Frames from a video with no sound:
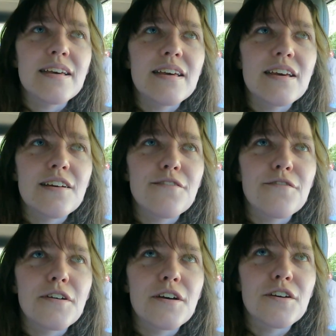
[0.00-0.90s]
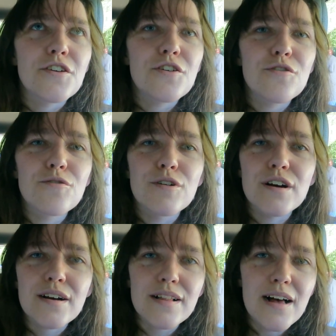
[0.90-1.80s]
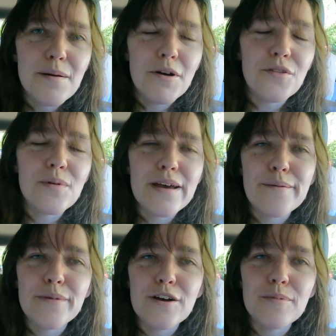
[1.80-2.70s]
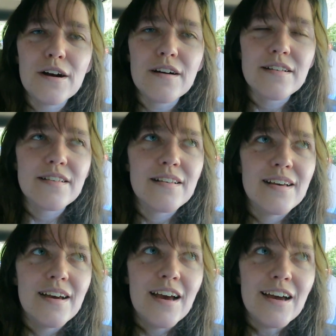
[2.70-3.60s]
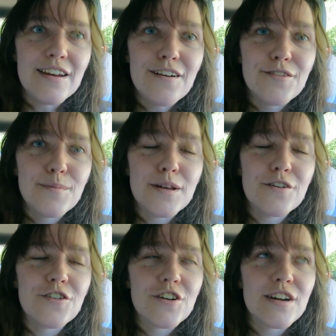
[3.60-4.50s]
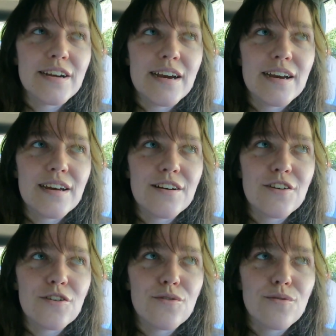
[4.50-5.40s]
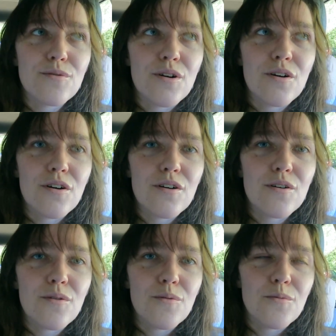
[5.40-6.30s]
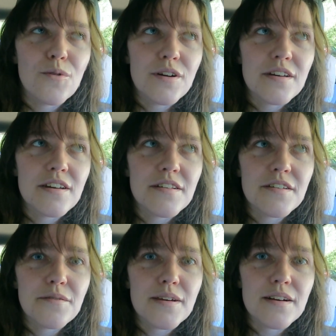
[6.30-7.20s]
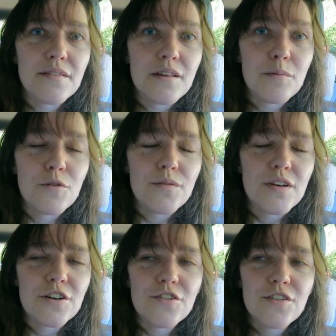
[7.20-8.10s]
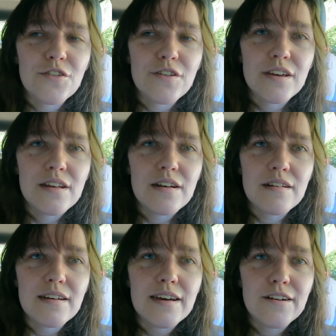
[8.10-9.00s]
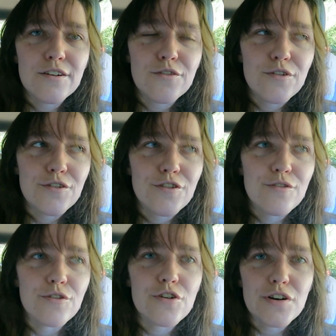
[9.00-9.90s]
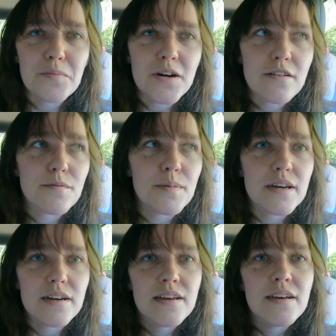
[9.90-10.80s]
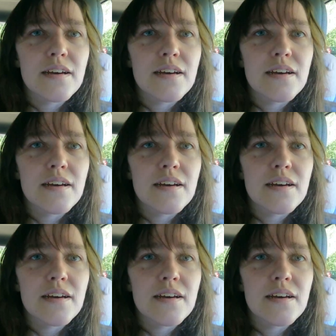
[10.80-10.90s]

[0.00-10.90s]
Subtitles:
if you climb all the way up Mailbox, you have some energy, and you are wanting to get a little more adventurous, you can head on over to Dirtybox. But